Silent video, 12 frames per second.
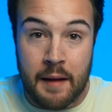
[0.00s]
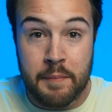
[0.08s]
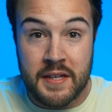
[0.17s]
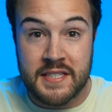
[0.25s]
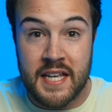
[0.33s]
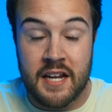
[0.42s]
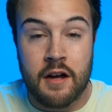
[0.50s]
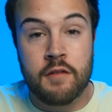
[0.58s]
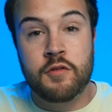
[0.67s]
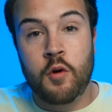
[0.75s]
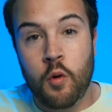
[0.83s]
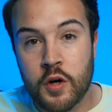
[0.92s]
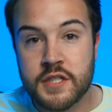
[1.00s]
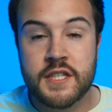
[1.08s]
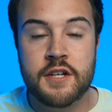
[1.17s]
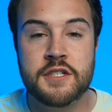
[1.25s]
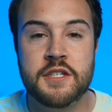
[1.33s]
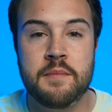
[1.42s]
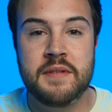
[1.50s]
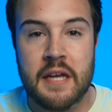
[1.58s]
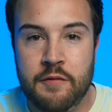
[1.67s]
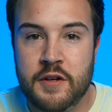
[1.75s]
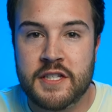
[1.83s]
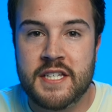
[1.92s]
That being said, of course, there's some
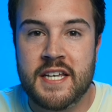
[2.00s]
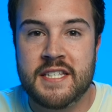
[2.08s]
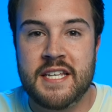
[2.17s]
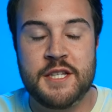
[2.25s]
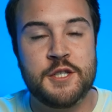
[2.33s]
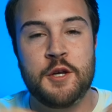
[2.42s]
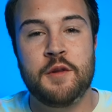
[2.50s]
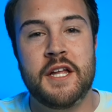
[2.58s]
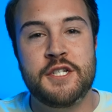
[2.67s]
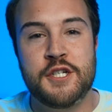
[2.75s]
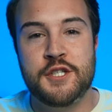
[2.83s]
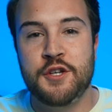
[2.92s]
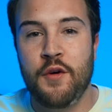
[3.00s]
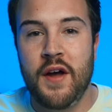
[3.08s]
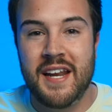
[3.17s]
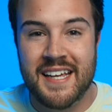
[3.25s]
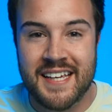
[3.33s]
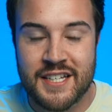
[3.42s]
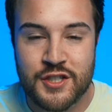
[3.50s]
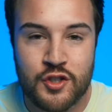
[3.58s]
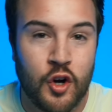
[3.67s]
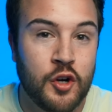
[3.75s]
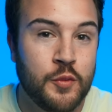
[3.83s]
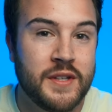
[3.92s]
differences. And so let's just go ahead and get
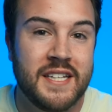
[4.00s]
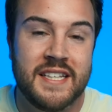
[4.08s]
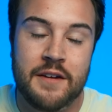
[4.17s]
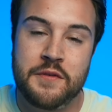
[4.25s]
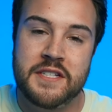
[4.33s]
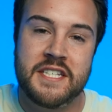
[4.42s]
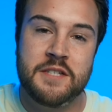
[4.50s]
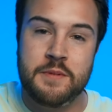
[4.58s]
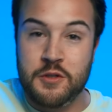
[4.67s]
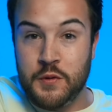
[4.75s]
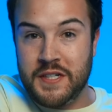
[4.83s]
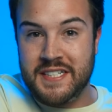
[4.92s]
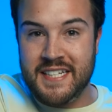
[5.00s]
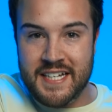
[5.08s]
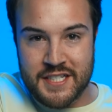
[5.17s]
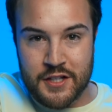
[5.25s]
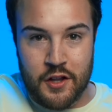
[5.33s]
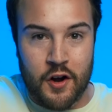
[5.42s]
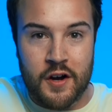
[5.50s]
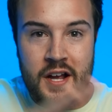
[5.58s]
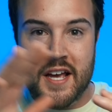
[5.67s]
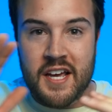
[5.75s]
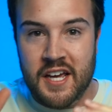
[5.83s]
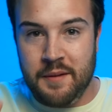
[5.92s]
started with the differences between DSLR
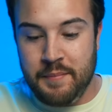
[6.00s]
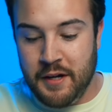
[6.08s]
and